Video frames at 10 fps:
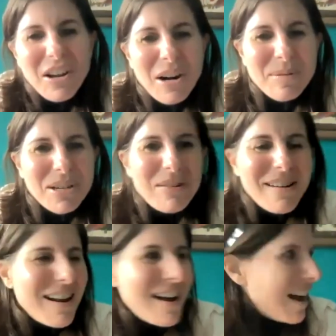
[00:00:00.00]
alarms
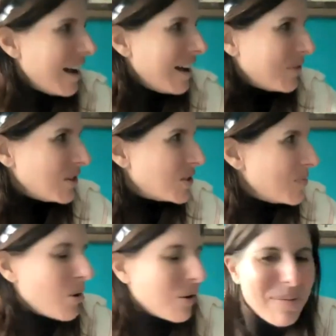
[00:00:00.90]
going off. There's
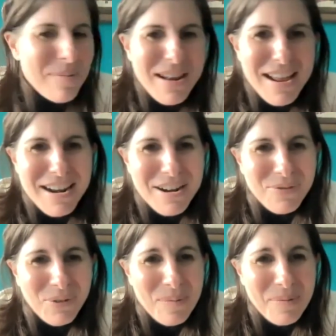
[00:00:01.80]
smoke emanating
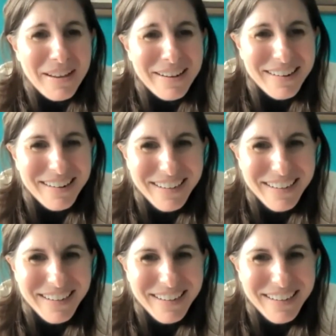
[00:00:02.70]
from the